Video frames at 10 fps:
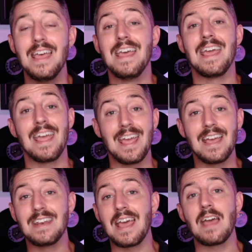
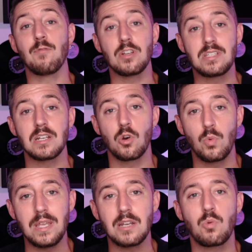And every single
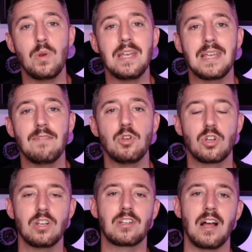week, we give you
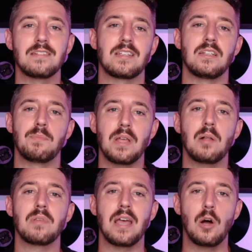good content to be
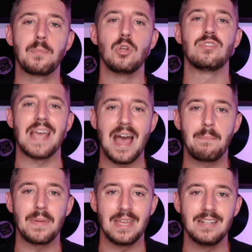able to help you
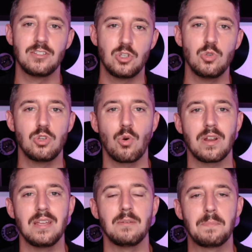tap into your
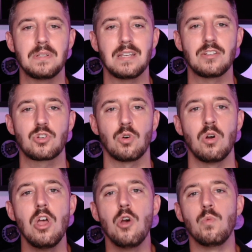hidden
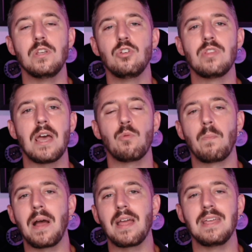potential. We do
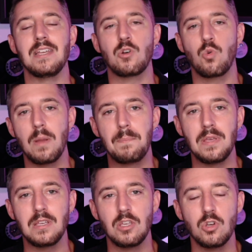that by
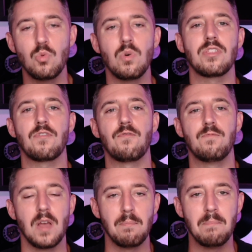equipping you with
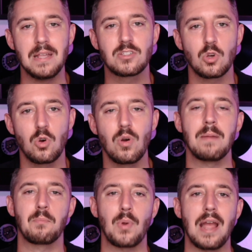mental
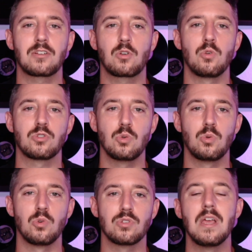and practical
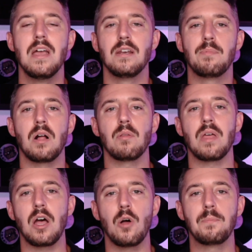tools to be able to
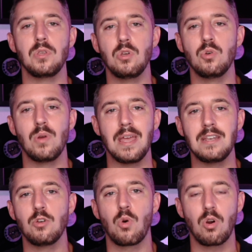help you
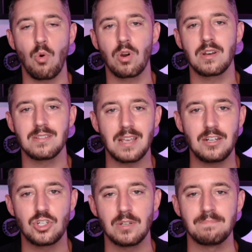in your
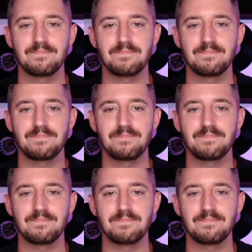organization